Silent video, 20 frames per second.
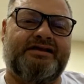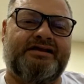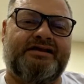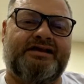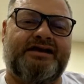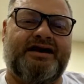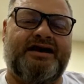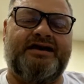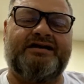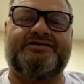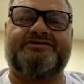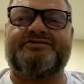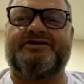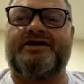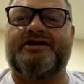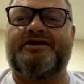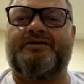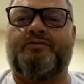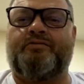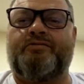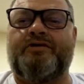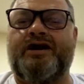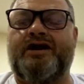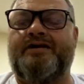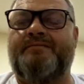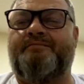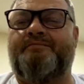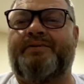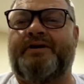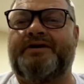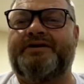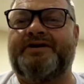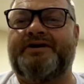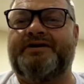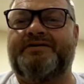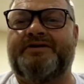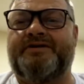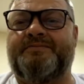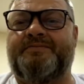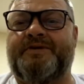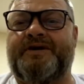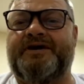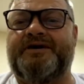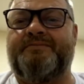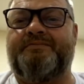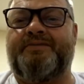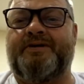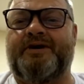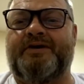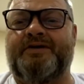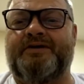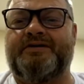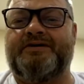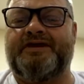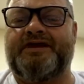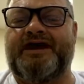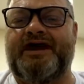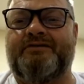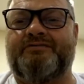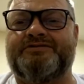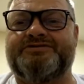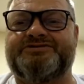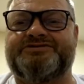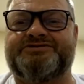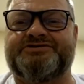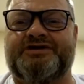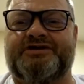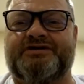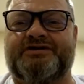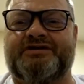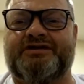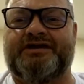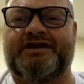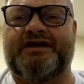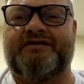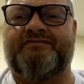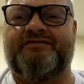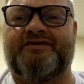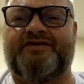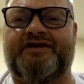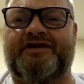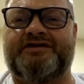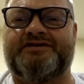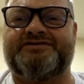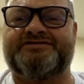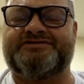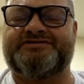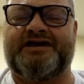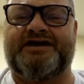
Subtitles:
I tried to rob Peter to pay Paul, and I was juggling everything to stay